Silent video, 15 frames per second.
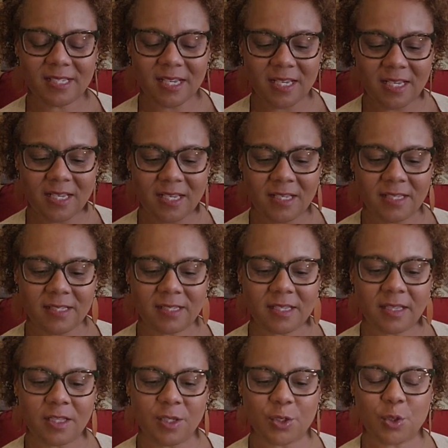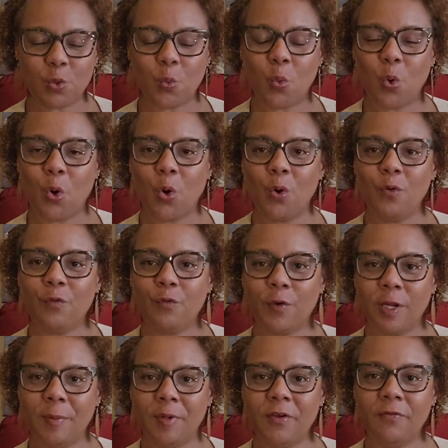is the Squirrel
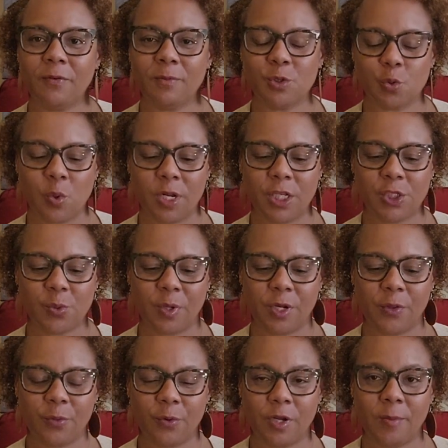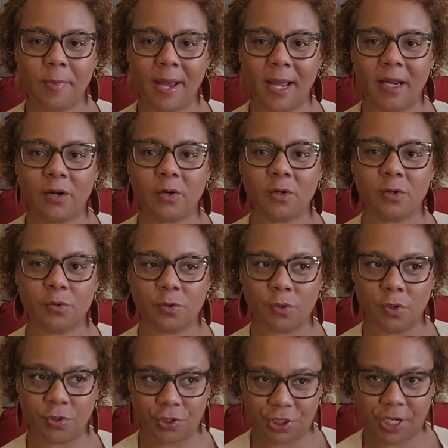freebie from 2023 by
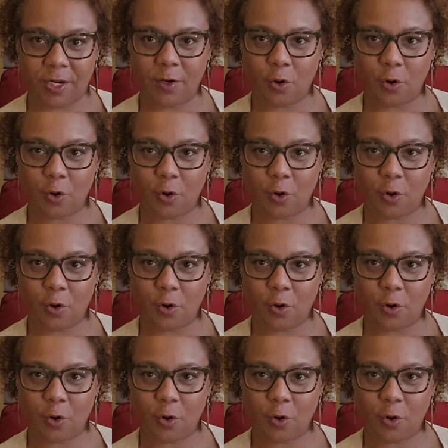Crochette